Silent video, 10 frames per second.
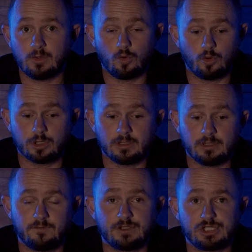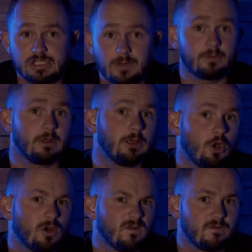or you're fishing somewhere with a
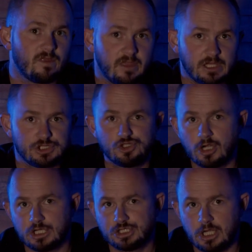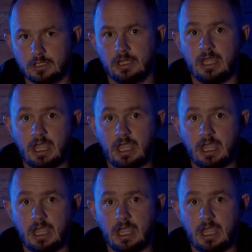lot of thick structure